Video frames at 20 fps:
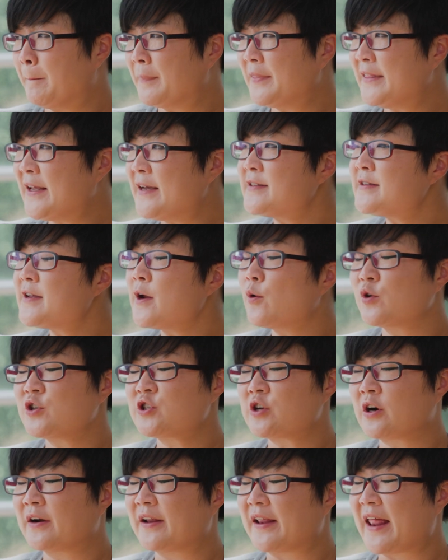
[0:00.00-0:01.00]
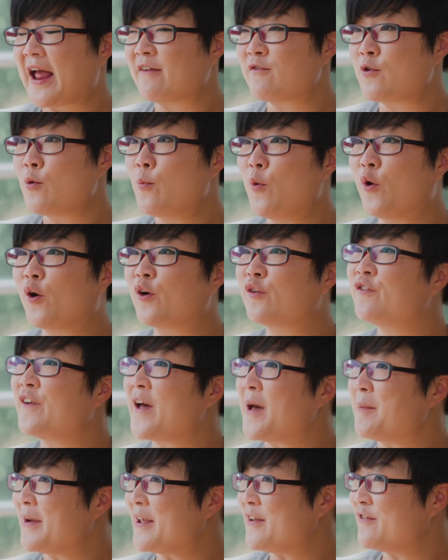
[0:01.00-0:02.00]
This year we started having more
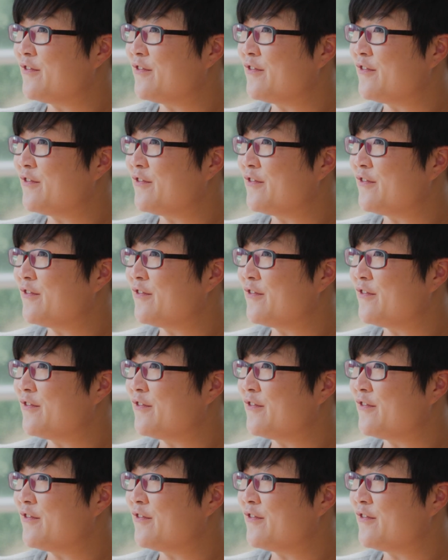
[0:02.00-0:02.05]
family